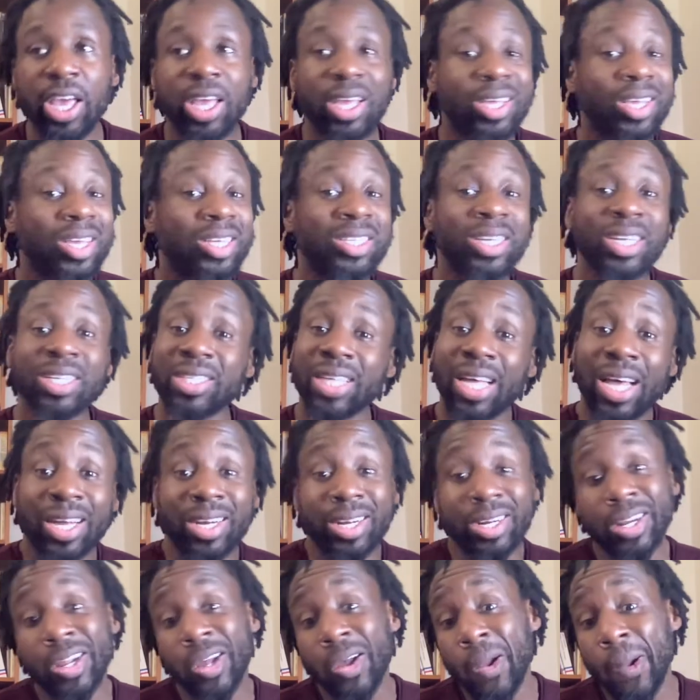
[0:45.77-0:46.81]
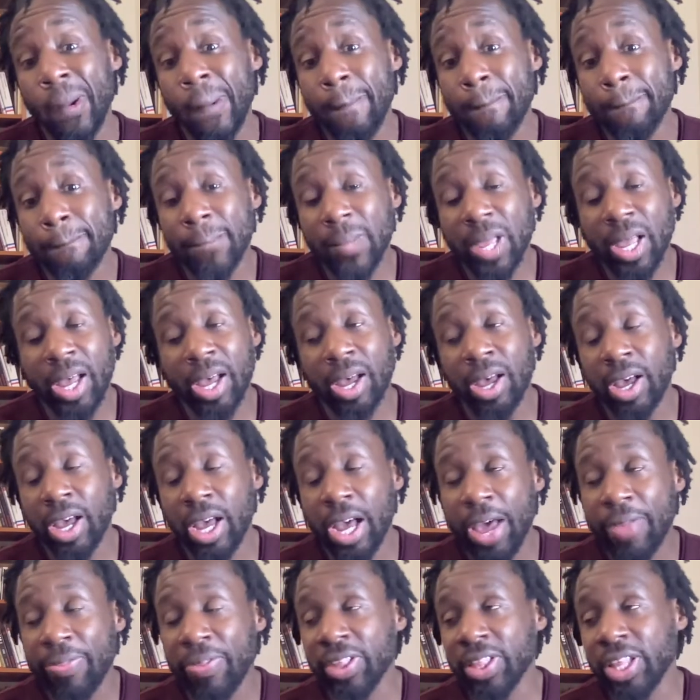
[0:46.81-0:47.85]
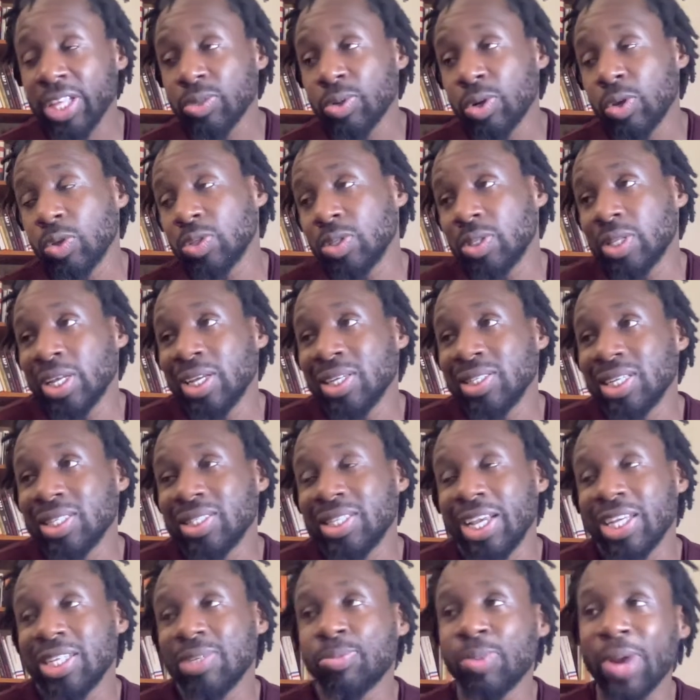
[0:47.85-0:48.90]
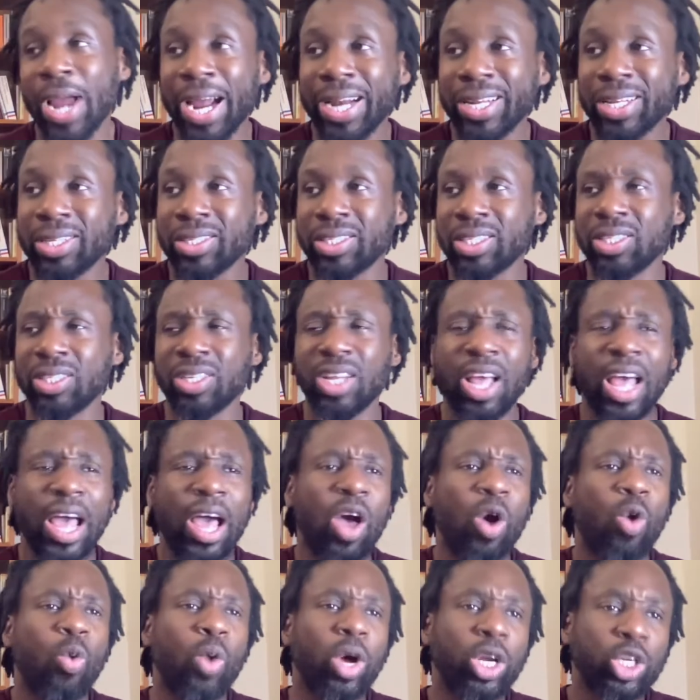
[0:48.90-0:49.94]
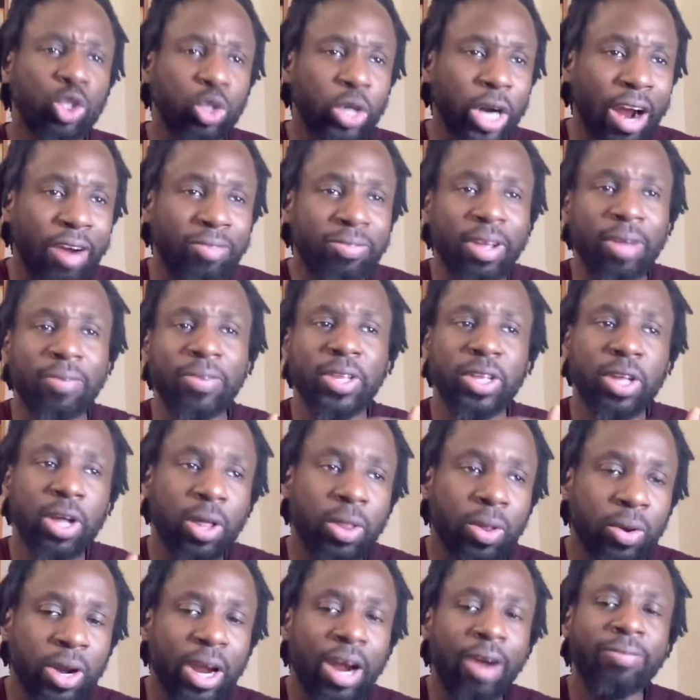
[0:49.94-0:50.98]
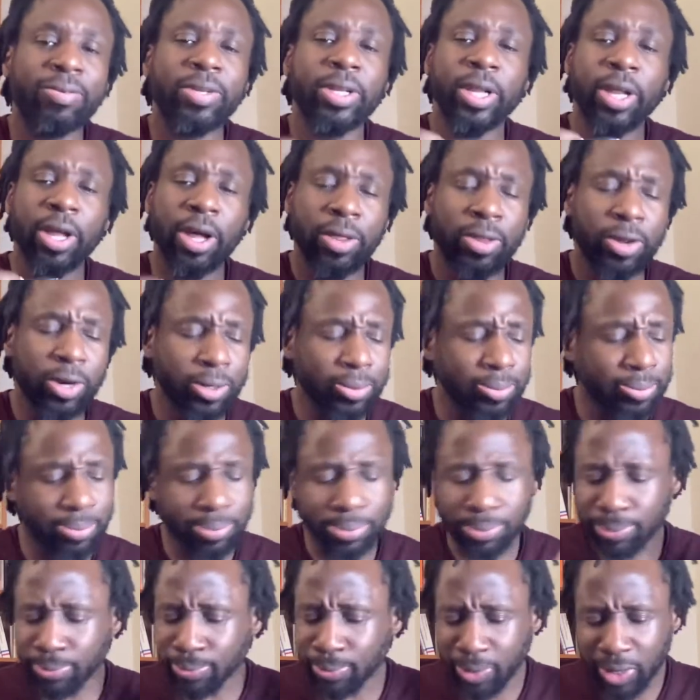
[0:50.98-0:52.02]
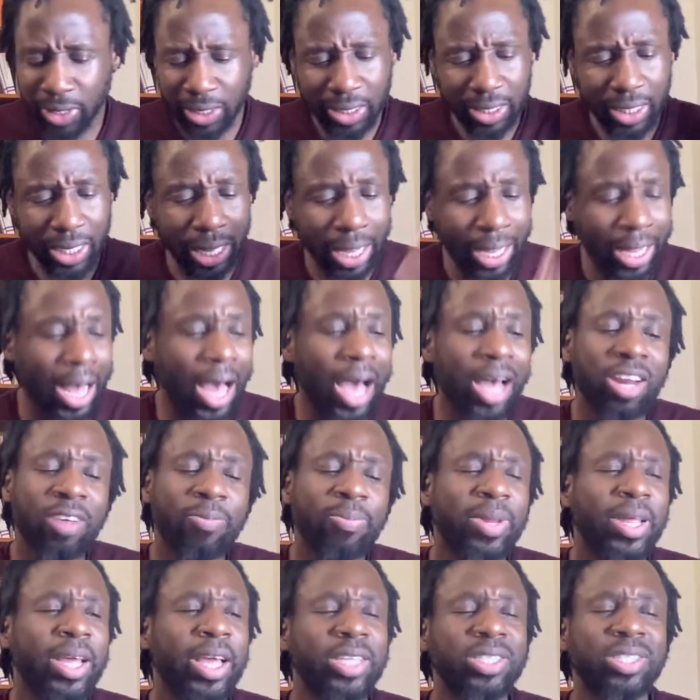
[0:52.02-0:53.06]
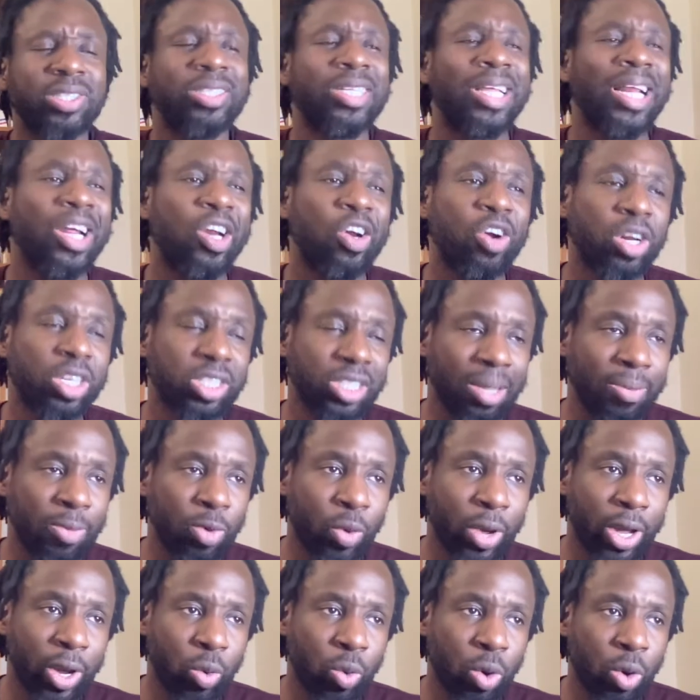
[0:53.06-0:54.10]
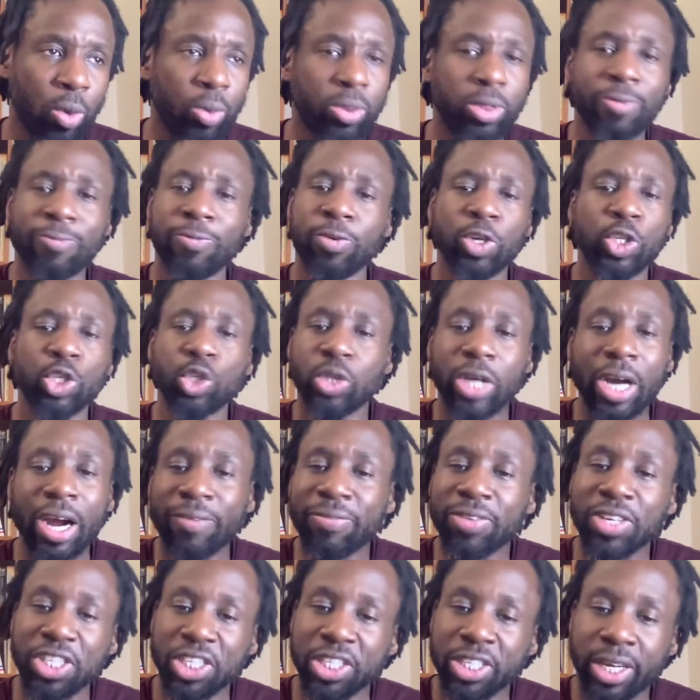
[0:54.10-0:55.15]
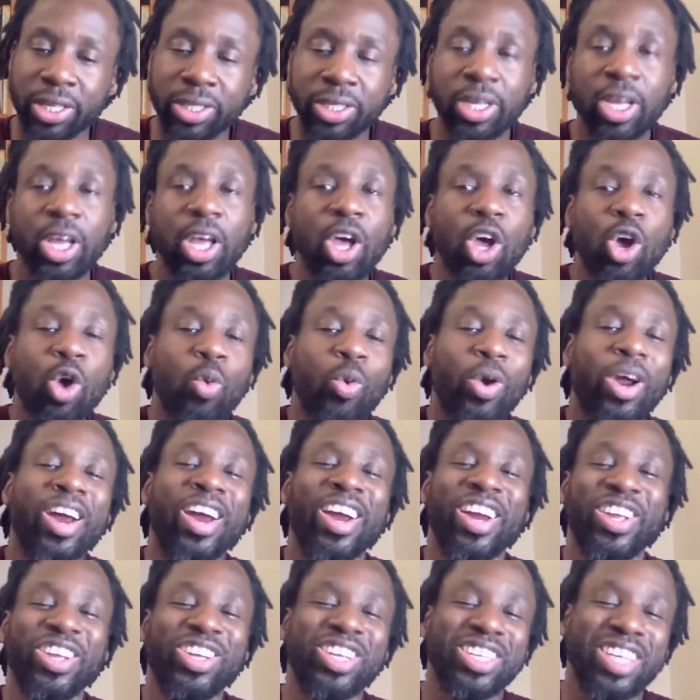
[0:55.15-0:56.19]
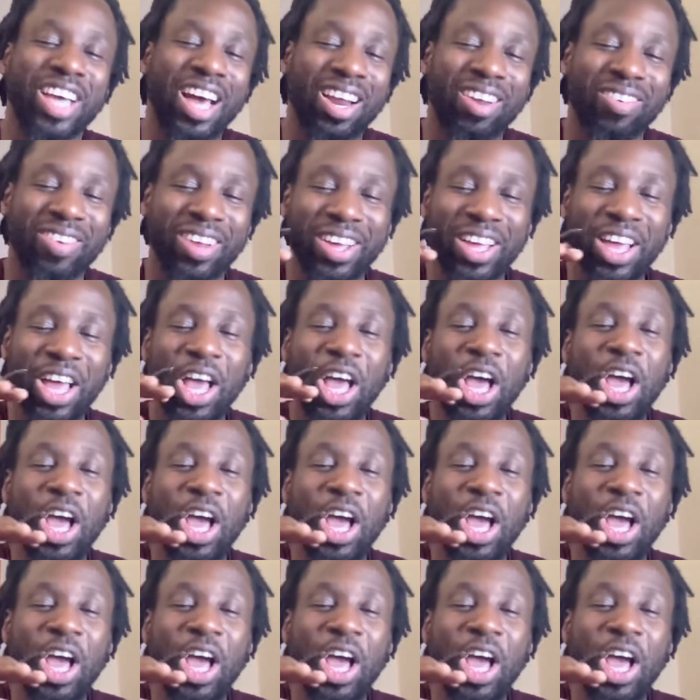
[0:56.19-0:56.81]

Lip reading: You just kind of know. I think that's one of those things that takes practice, and one draft after the other kind of plays into that Ernest Hemingway quote, the first draft is shit, where you just kind of like,